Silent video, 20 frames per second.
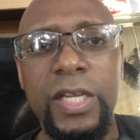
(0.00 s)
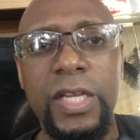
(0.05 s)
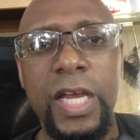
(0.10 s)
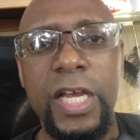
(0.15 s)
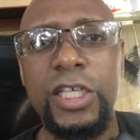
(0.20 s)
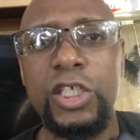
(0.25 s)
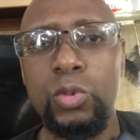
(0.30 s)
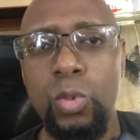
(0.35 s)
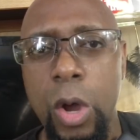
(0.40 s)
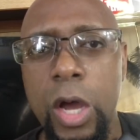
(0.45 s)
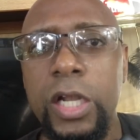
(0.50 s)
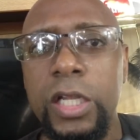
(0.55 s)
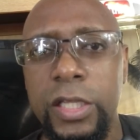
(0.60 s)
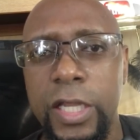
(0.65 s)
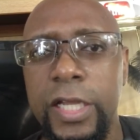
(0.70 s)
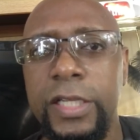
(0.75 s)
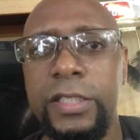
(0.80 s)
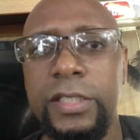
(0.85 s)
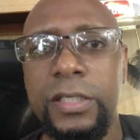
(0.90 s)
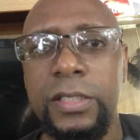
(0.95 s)
And I just want to
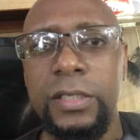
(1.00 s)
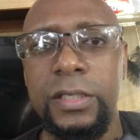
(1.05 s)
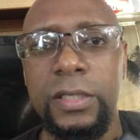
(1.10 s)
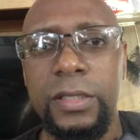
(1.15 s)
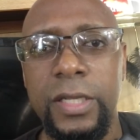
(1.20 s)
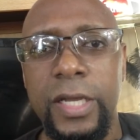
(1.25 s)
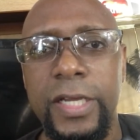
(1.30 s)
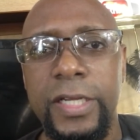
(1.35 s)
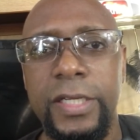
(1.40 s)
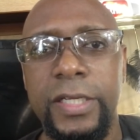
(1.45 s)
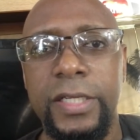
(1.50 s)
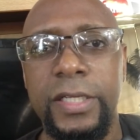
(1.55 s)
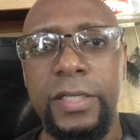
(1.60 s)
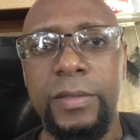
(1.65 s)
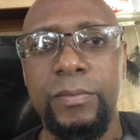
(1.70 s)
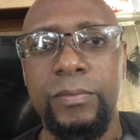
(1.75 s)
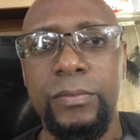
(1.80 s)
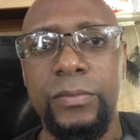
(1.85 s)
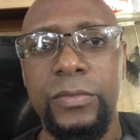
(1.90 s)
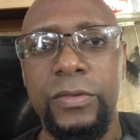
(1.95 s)
let let
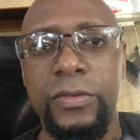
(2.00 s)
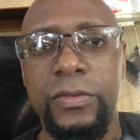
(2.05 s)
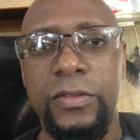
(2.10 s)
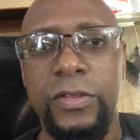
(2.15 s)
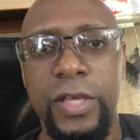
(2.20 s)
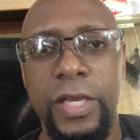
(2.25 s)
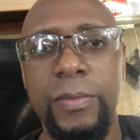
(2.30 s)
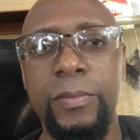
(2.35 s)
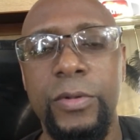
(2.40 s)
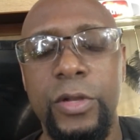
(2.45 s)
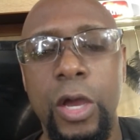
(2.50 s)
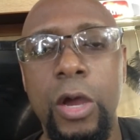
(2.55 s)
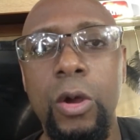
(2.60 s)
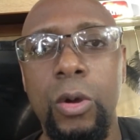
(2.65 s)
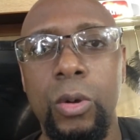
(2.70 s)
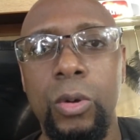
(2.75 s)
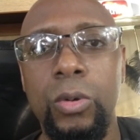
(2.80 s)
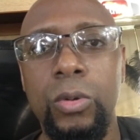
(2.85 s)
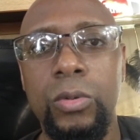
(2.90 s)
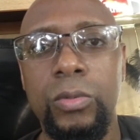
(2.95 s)
them
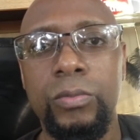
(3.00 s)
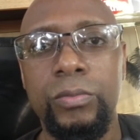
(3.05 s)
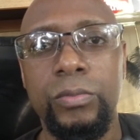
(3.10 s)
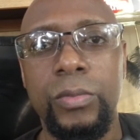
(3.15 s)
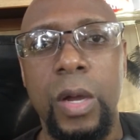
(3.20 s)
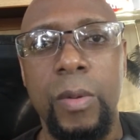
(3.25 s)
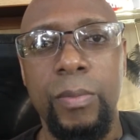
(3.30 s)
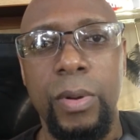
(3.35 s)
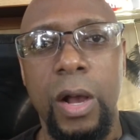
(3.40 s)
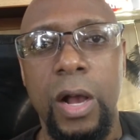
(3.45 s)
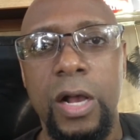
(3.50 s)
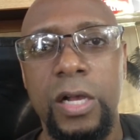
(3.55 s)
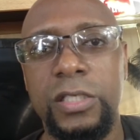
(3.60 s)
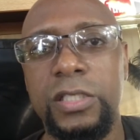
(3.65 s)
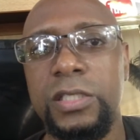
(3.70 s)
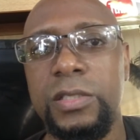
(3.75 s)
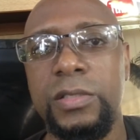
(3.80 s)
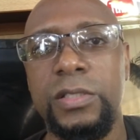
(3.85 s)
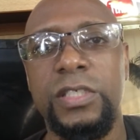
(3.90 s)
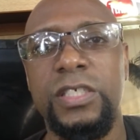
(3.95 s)
know, my
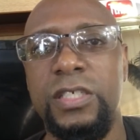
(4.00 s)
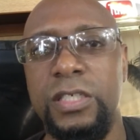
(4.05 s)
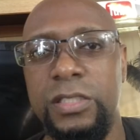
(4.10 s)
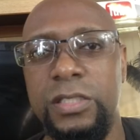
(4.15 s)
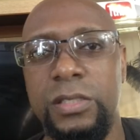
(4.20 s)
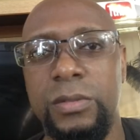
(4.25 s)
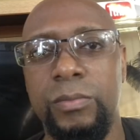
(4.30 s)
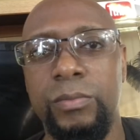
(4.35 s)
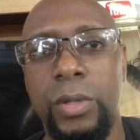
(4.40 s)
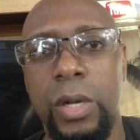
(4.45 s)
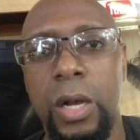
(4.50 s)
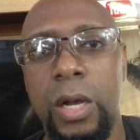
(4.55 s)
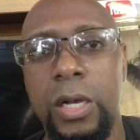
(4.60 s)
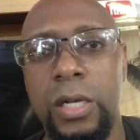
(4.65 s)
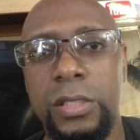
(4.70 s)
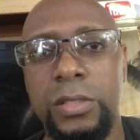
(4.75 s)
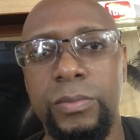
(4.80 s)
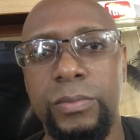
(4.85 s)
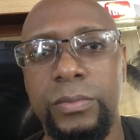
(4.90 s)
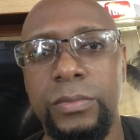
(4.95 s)
boss, assistant
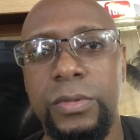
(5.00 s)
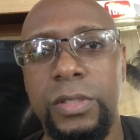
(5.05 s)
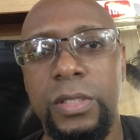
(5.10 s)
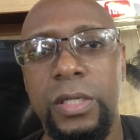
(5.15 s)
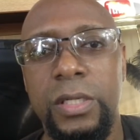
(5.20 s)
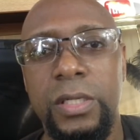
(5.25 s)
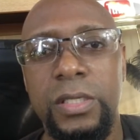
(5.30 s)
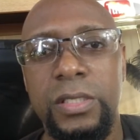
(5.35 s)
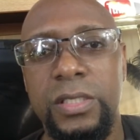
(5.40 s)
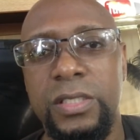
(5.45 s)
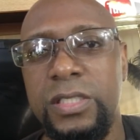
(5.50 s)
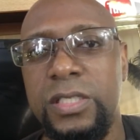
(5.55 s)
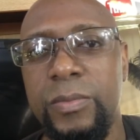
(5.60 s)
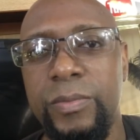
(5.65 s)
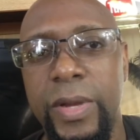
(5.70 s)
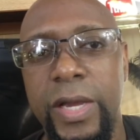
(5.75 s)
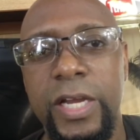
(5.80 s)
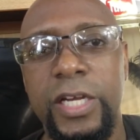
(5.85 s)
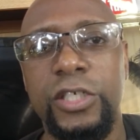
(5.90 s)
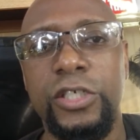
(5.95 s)
boss,
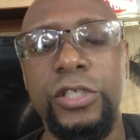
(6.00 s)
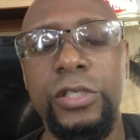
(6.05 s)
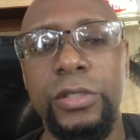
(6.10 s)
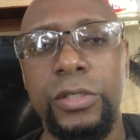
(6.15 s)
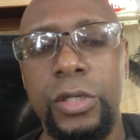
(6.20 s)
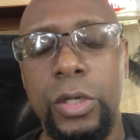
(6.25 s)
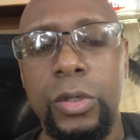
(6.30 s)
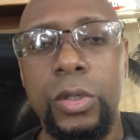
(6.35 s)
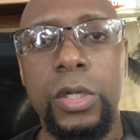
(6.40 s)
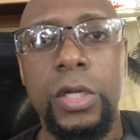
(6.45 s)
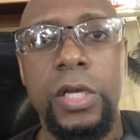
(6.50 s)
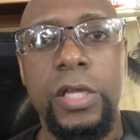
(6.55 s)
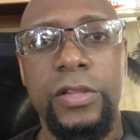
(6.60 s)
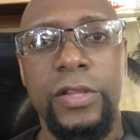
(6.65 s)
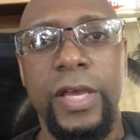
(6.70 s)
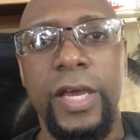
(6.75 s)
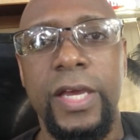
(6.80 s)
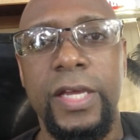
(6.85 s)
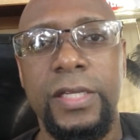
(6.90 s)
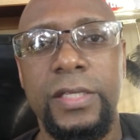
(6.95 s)
assistant manager, you know,
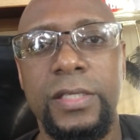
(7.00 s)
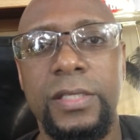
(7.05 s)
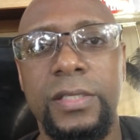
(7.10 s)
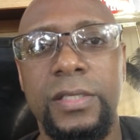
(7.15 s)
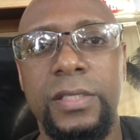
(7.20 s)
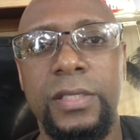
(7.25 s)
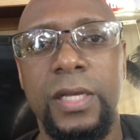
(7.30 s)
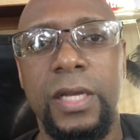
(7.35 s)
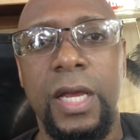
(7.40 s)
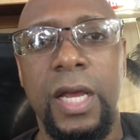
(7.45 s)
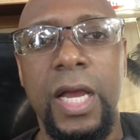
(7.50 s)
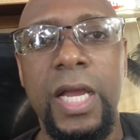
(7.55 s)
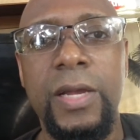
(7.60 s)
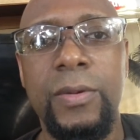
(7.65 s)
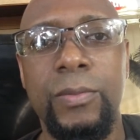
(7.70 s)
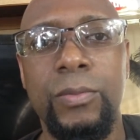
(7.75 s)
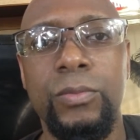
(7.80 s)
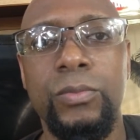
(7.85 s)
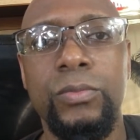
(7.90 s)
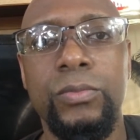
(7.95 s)
that I
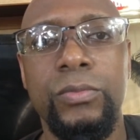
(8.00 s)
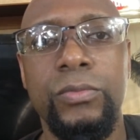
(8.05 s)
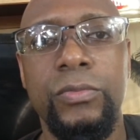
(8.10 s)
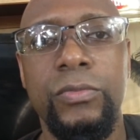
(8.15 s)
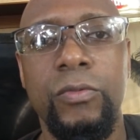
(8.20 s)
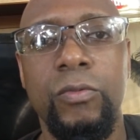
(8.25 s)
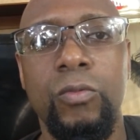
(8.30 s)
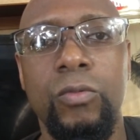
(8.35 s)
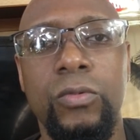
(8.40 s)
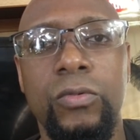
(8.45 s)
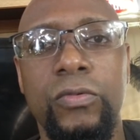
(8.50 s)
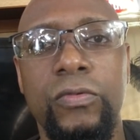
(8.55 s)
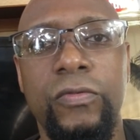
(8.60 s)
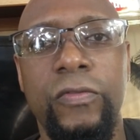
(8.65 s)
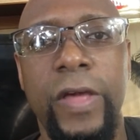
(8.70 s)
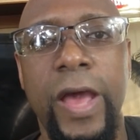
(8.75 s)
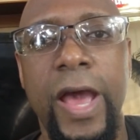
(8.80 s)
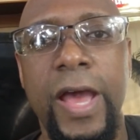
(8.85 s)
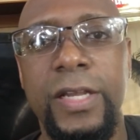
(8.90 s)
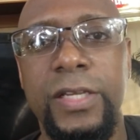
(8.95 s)
am
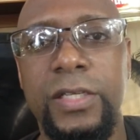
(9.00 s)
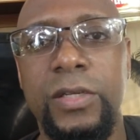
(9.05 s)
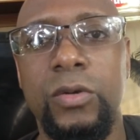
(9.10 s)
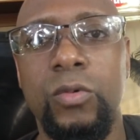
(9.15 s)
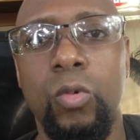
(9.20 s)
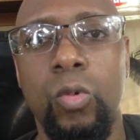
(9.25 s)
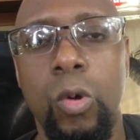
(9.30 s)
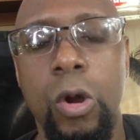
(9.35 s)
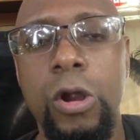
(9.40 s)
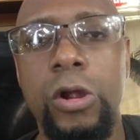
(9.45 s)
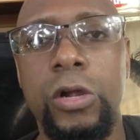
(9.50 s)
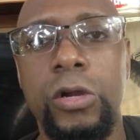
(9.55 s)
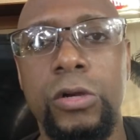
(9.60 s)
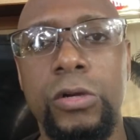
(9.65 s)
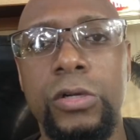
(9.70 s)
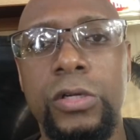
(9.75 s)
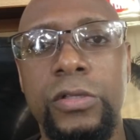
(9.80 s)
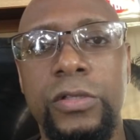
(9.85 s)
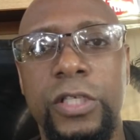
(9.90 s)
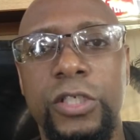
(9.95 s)
that
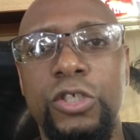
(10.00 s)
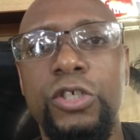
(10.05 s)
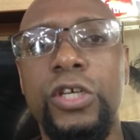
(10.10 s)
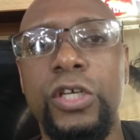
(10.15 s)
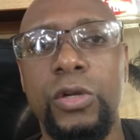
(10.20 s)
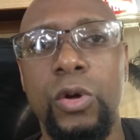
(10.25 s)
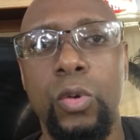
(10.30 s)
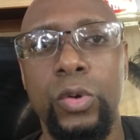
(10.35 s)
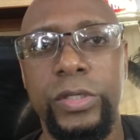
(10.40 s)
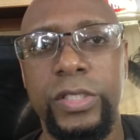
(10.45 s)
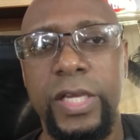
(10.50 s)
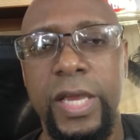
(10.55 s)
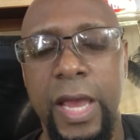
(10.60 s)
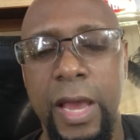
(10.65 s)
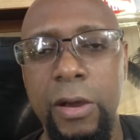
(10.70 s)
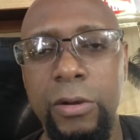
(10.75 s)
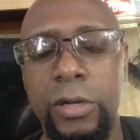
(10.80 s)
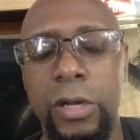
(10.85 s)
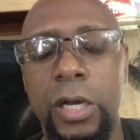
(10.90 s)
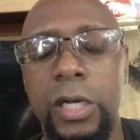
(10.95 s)
worker that you can always
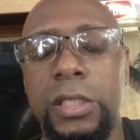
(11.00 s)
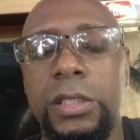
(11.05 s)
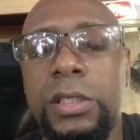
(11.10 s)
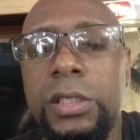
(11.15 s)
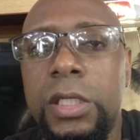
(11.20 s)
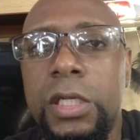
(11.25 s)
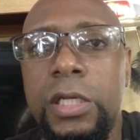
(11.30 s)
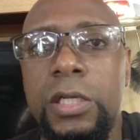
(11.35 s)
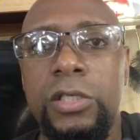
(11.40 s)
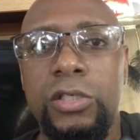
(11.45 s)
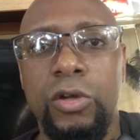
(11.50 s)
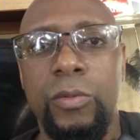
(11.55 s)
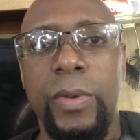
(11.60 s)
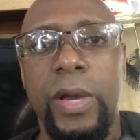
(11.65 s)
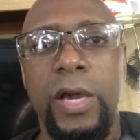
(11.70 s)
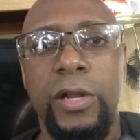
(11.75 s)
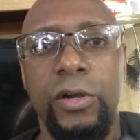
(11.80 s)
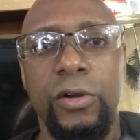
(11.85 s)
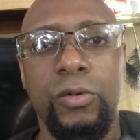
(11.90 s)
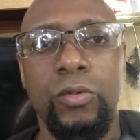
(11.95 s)
count on, no
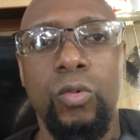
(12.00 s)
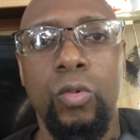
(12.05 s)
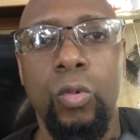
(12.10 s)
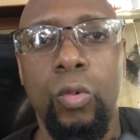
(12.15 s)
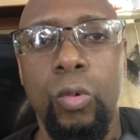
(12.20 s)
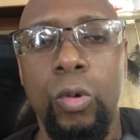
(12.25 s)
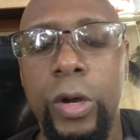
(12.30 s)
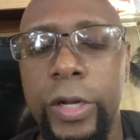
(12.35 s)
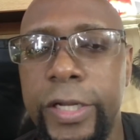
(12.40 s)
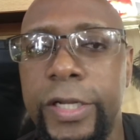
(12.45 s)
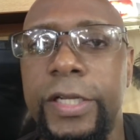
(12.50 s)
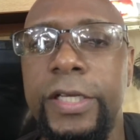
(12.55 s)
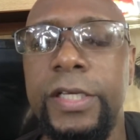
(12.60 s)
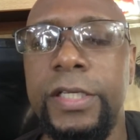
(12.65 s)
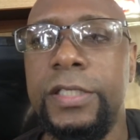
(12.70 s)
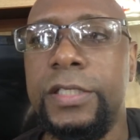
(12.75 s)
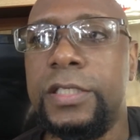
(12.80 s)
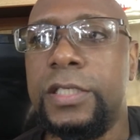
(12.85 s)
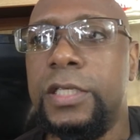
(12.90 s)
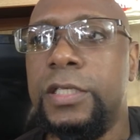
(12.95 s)
matter what it
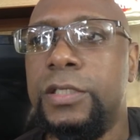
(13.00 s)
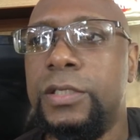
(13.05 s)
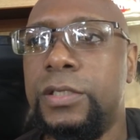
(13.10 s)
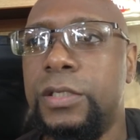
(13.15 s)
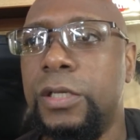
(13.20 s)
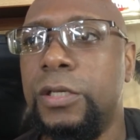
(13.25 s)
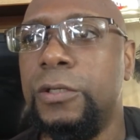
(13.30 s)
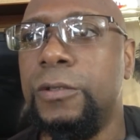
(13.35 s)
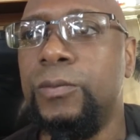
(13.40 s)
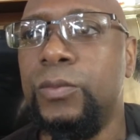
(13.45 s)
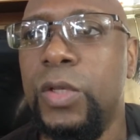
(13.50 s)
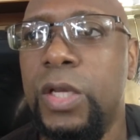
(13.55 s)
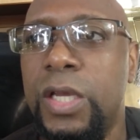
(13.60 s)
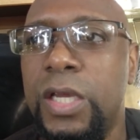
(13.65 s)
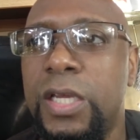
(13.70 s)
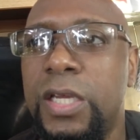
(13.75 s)
is. So